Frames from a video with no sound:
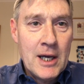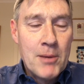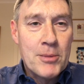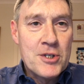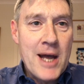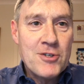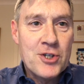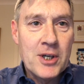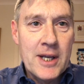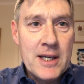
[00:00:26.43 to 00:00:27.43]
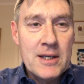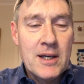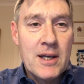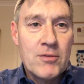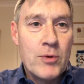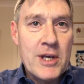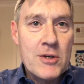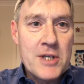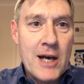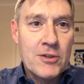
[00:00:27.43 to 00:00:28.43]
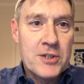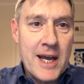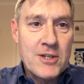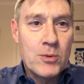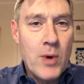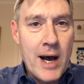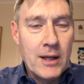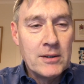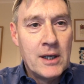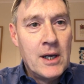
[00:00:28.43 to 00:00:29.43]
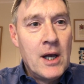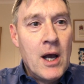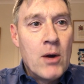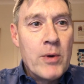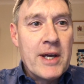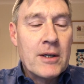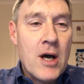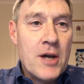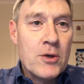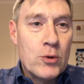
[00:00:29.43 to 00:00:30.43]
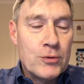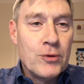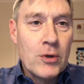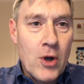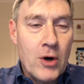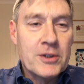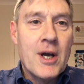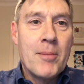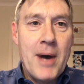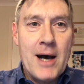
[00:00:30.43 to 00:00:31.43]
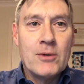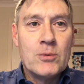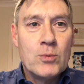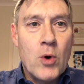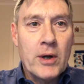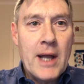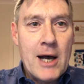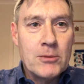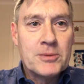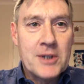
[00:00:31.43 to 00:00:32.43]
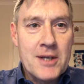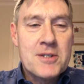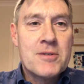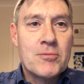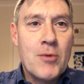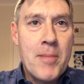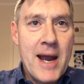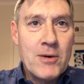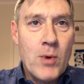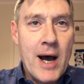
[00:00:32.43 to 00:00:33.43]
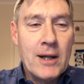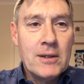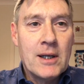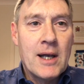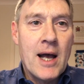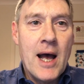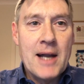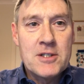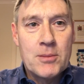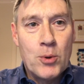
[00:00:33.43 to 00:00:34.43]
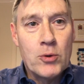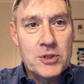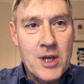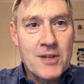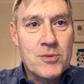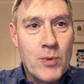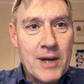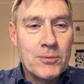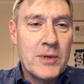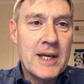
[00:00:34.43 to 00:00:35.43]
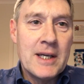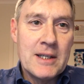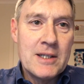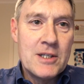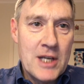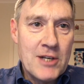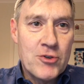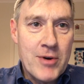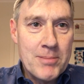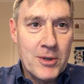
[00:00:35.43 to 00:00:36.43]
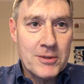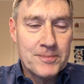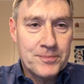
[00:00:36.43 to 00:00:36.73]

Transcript: Potentially, if we use health data well, we can learn an awful lot about what helps us remain well and supports us when we need treatment.